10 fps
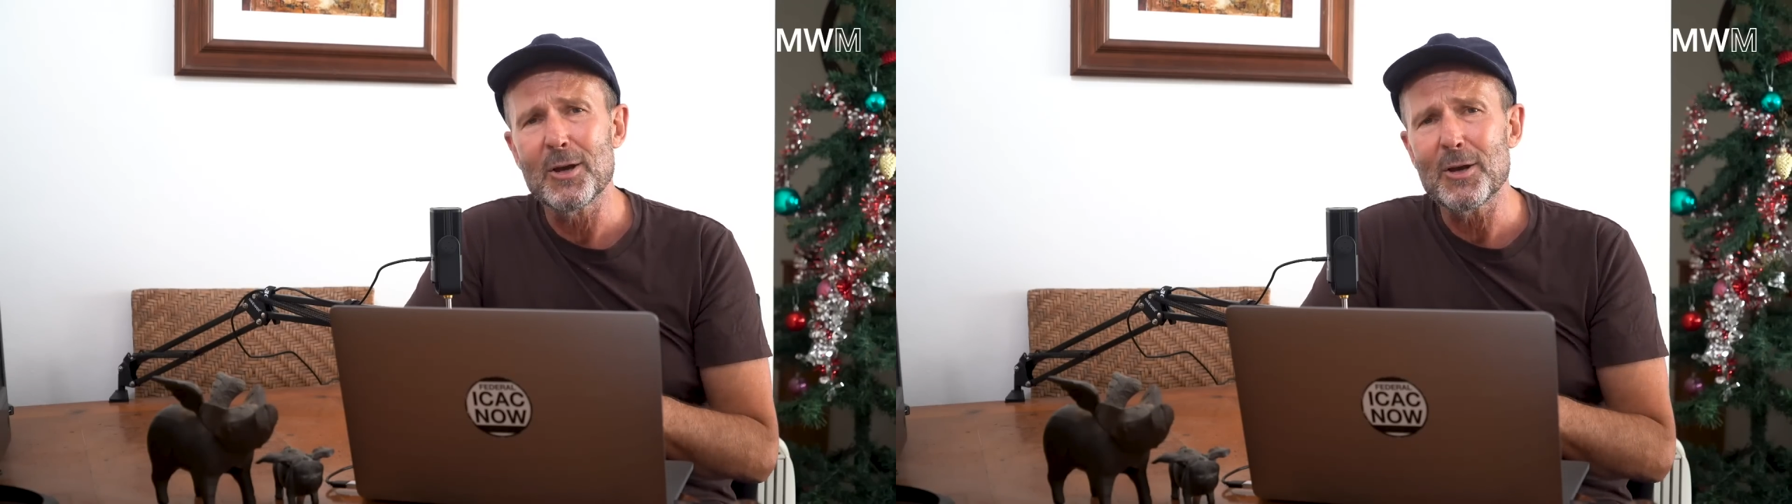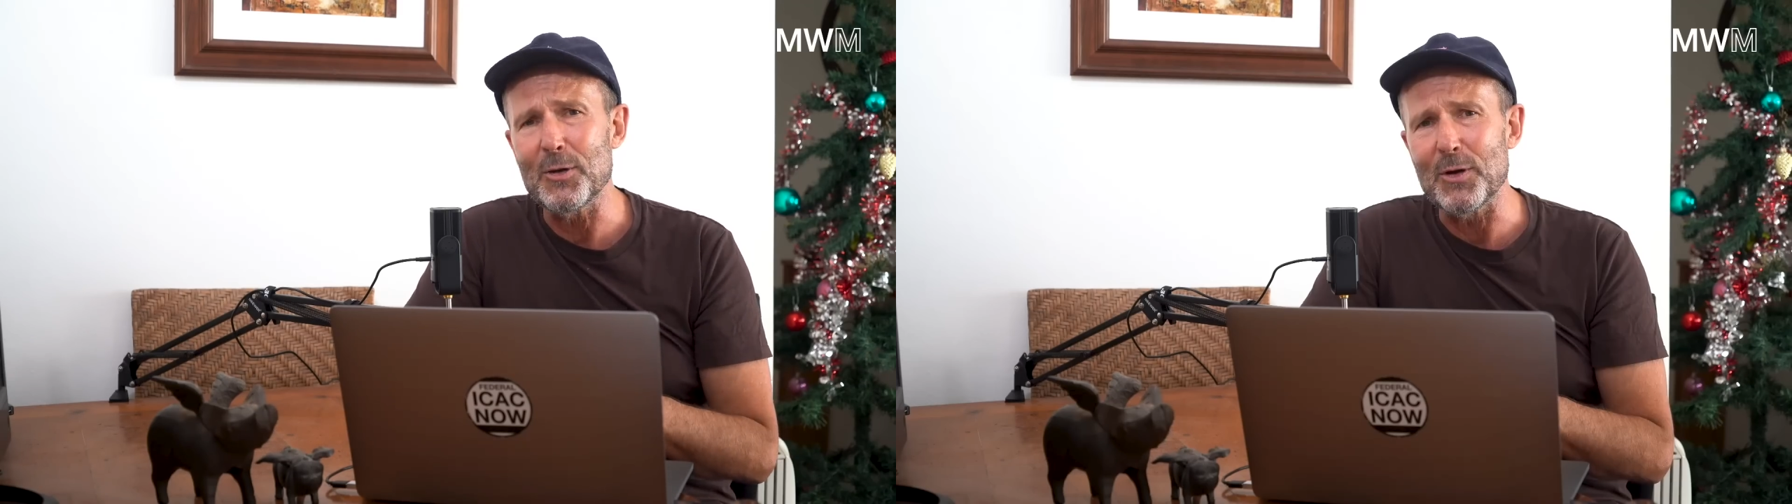
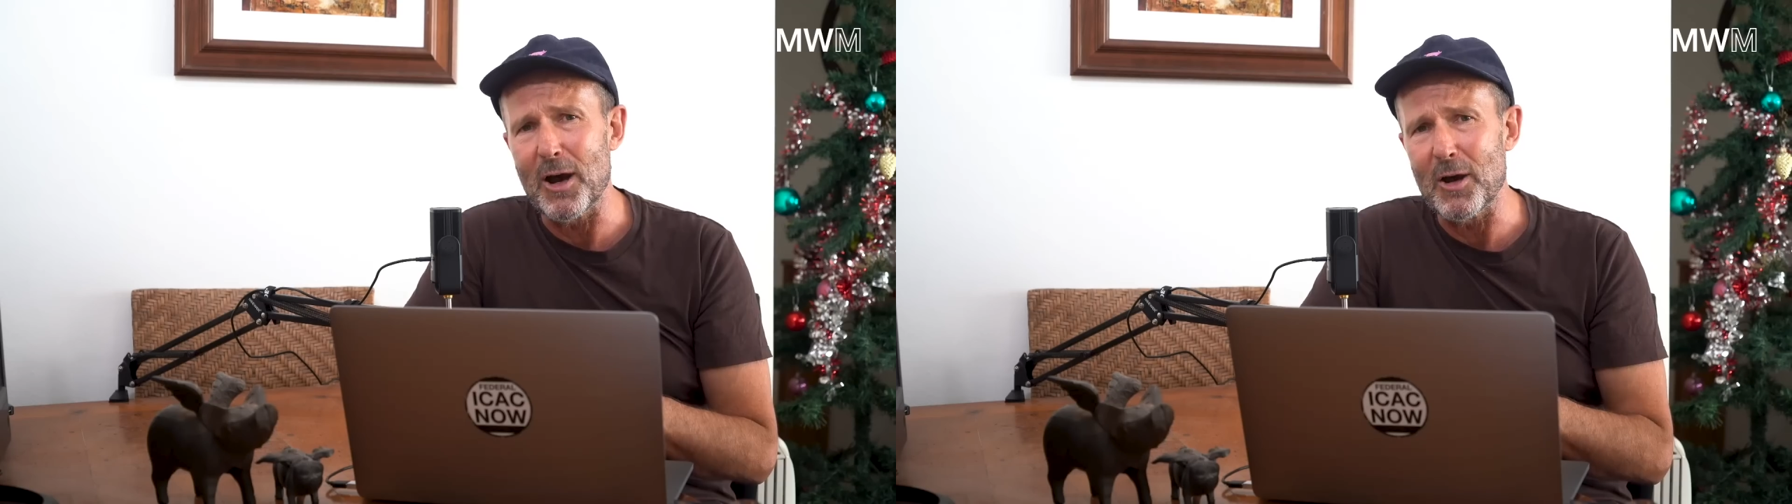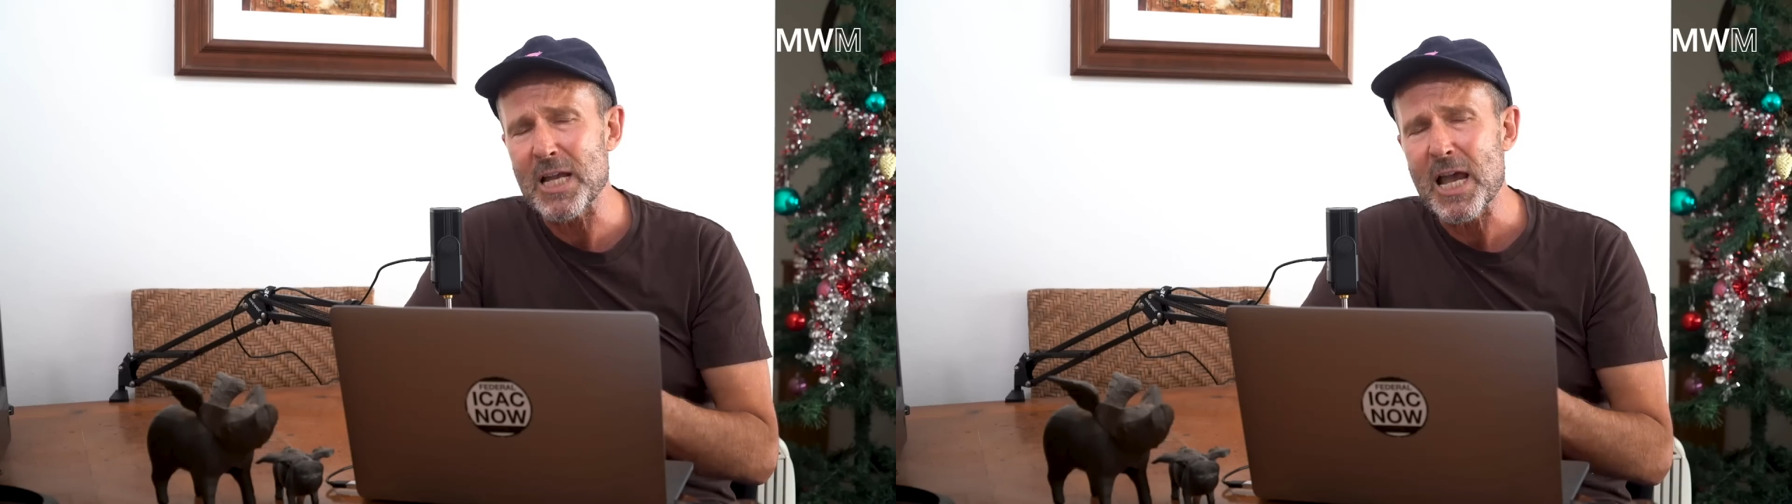Who
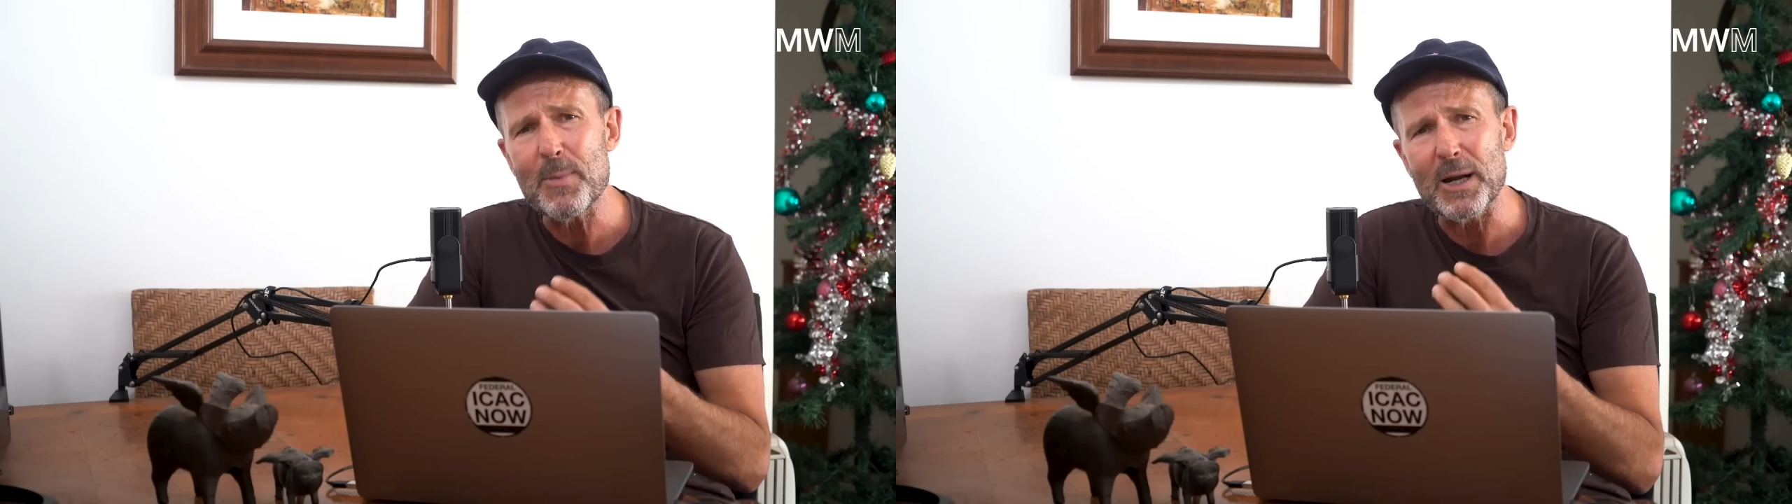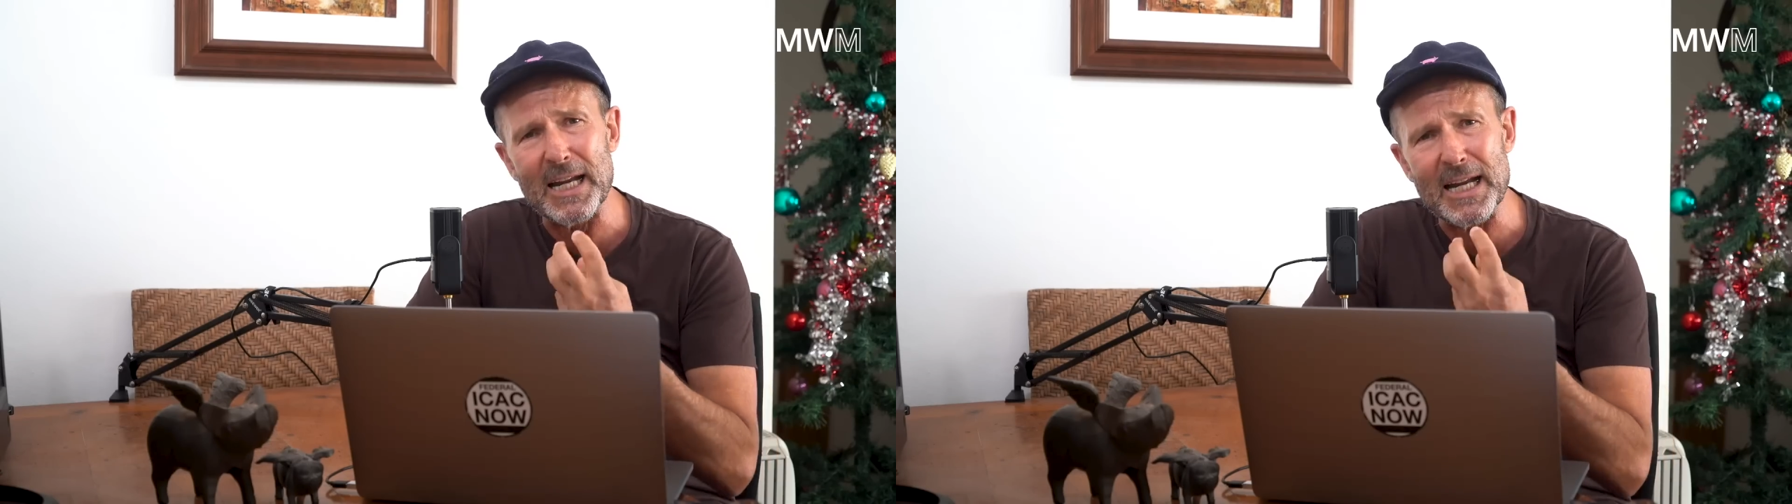knows?
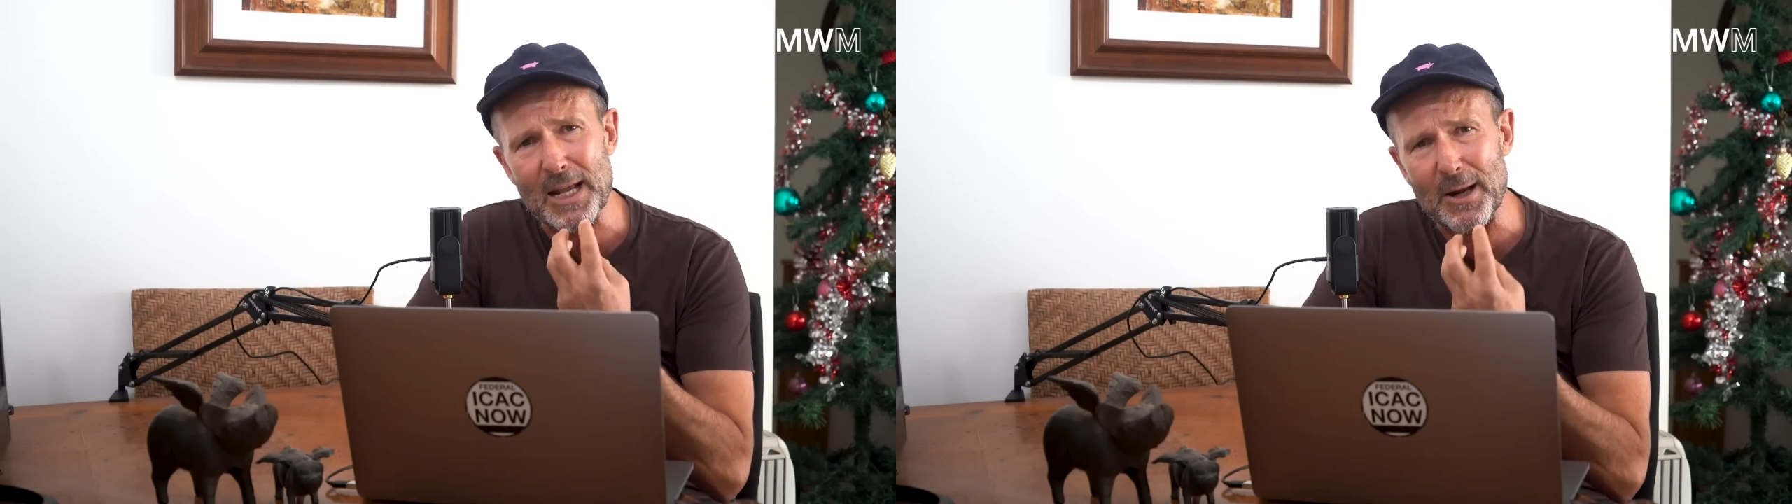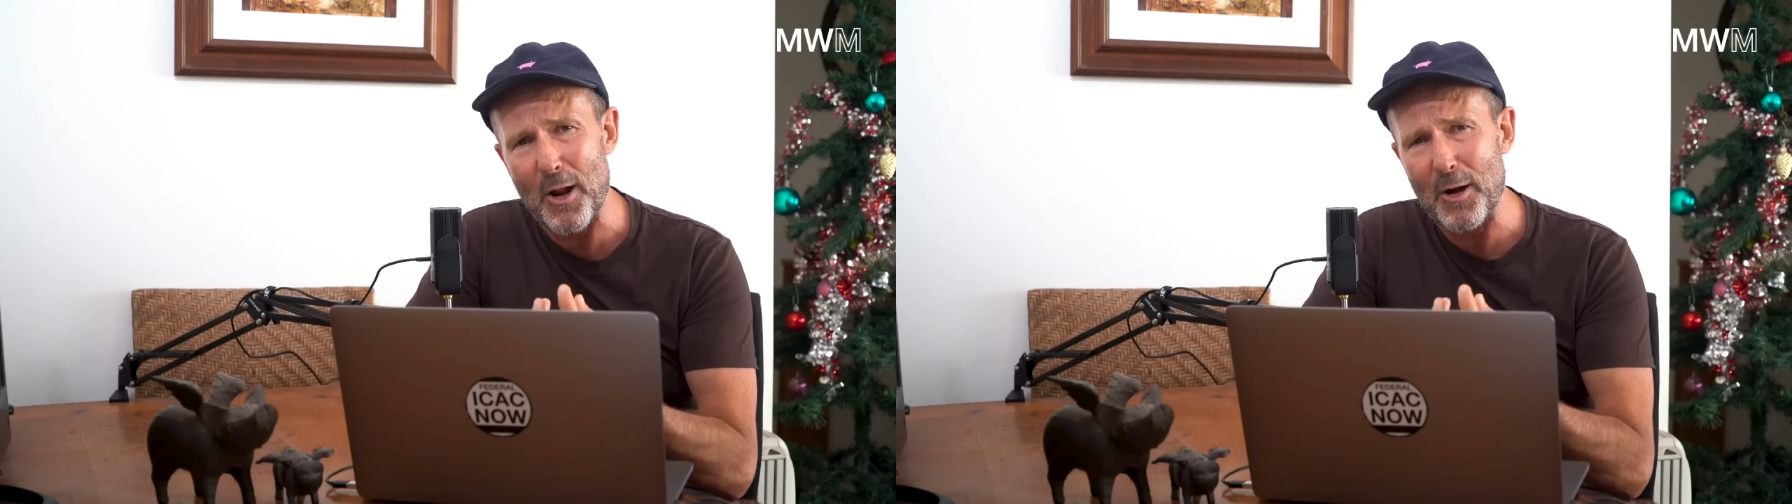But it is
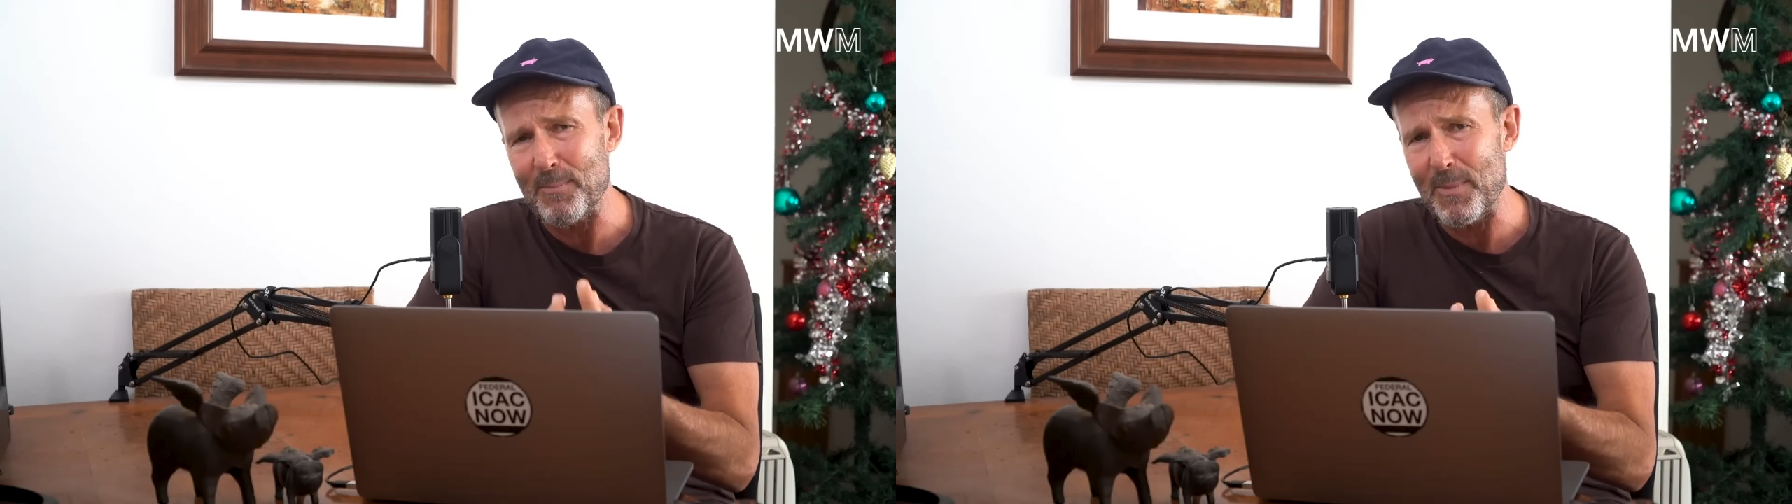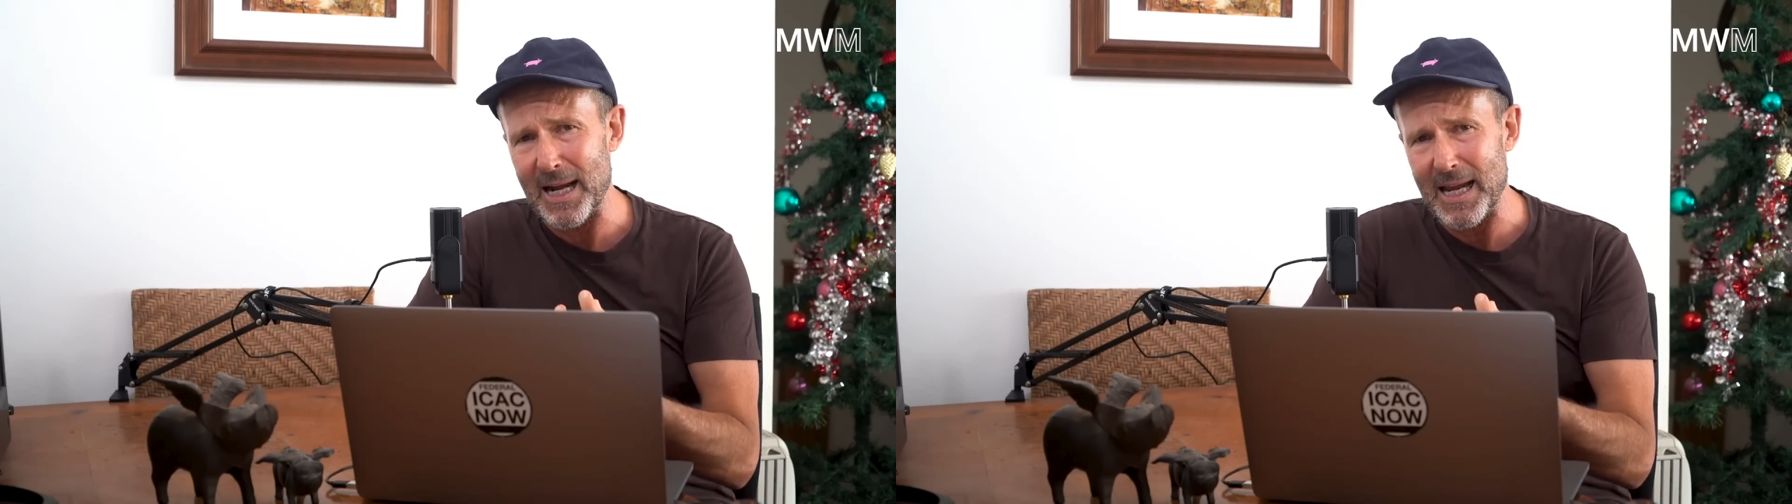a lot of
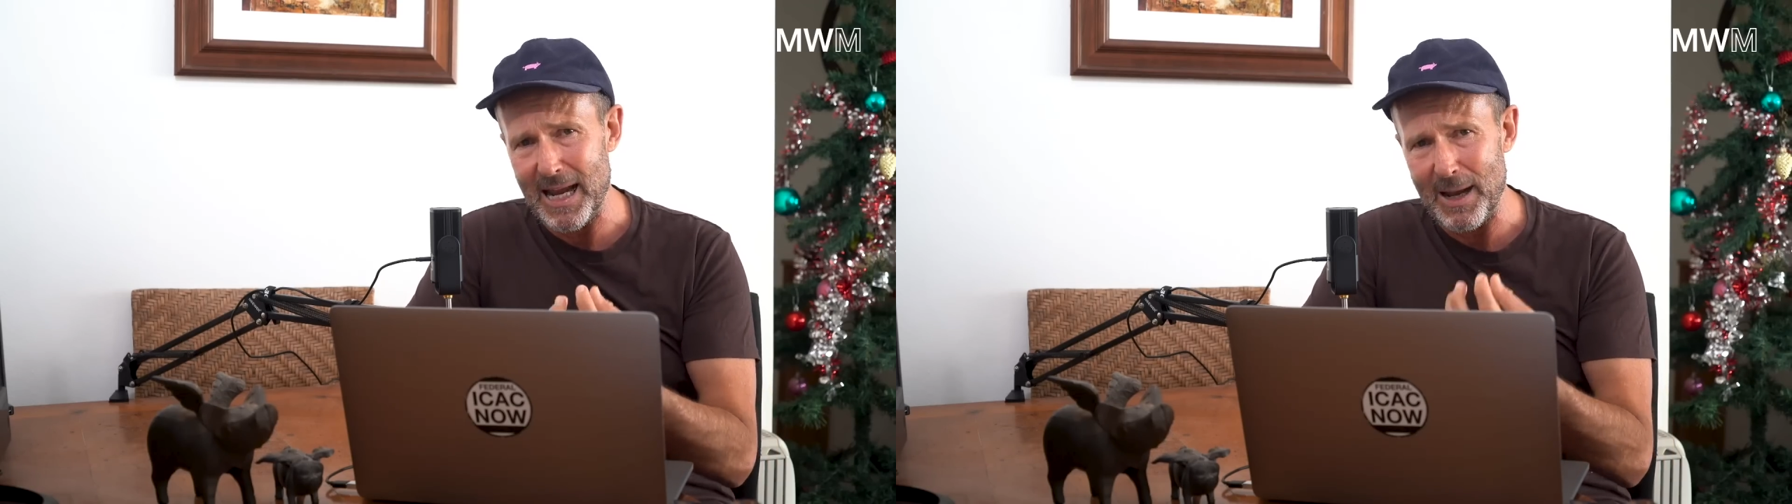money.